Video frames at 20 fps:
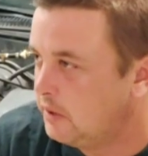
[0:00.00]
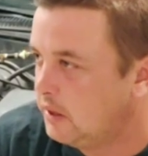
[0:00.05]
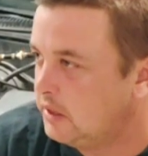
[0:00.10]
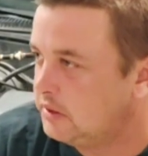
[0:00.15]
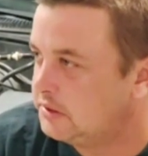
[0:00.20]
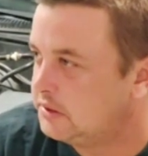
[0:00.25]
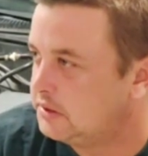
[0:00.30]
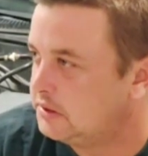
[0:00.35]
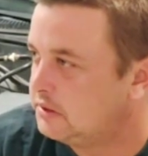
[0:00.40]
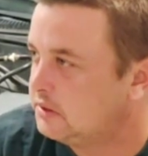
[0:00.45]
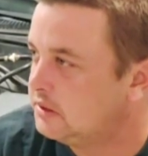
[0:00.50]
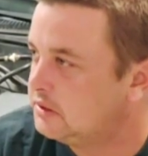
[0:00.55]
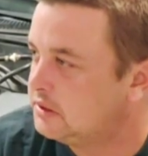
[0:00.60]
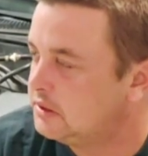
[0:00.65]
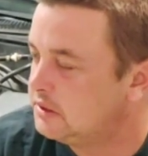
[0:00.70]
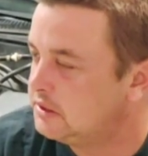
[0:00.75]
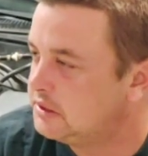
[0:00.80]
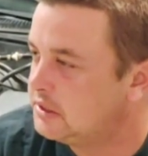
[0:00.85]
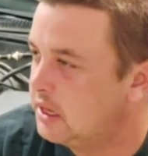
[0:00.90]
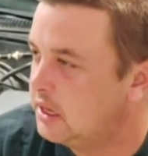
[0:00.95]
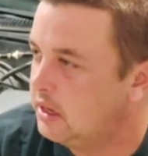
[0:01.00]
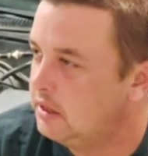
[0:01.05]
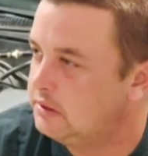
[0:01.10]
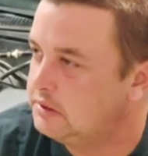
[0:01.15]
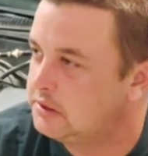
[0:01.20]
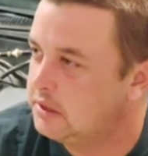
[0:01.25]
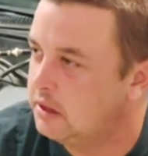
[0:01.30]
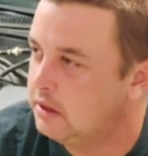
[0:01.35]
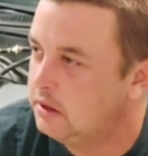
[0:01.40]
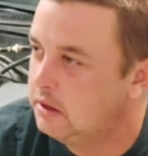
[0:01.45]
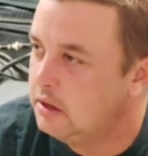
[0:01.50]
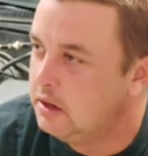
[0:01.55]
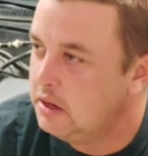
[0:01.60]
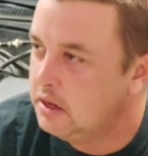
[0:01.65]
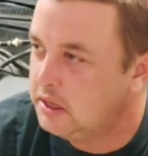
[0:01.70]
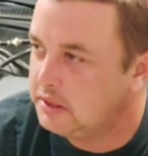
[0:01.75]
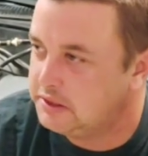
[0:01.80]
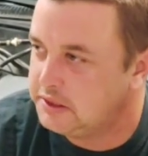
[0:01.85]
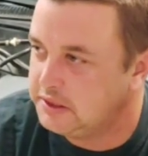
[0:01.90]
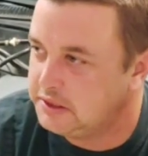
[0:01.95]
It's insane. So
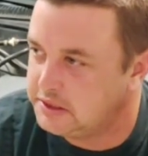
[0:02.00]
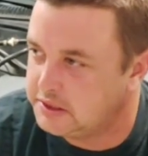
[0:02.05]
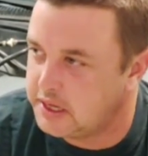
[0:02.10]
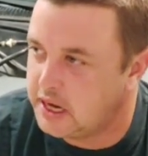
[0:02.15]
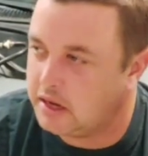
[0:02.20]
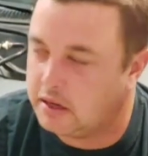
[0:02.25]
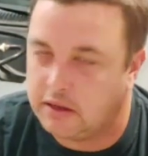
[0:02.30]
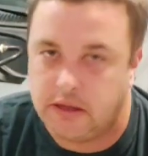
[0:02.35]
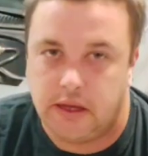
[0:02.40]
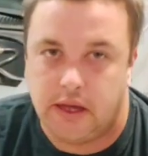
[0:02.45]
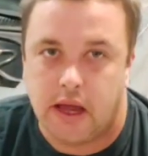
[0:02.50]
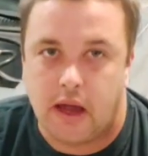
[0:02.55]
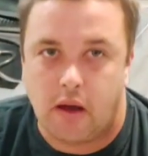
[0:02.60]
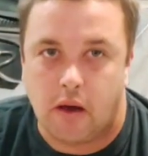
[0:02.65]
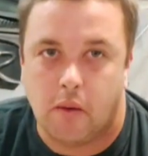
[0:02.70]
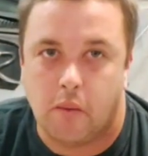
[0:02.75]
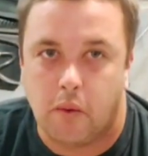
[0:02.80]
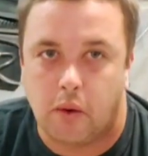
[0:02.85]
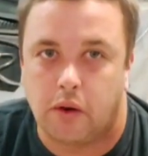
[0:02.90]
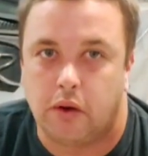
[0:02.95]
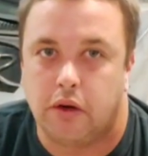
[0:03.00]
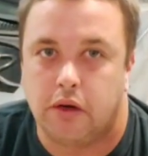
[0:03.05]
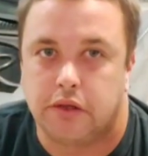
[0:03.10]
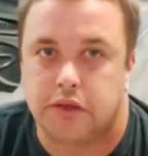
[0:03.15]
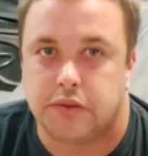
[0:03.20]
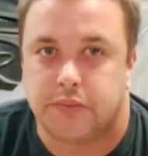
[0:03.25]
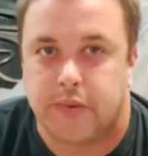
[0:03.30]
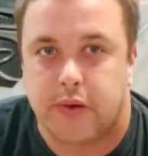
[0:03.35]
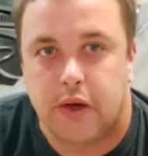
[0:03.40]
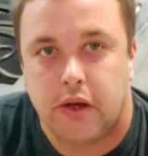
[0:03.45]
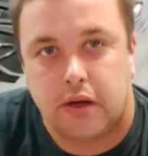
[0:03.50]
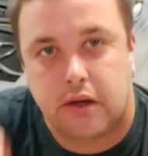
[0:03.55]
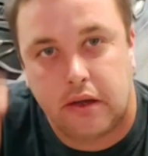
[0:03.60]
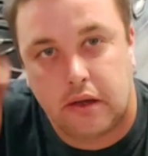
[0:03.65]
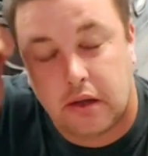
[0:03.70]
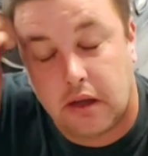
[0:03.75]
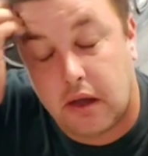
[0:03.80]
it's exactly how I wanted it to work.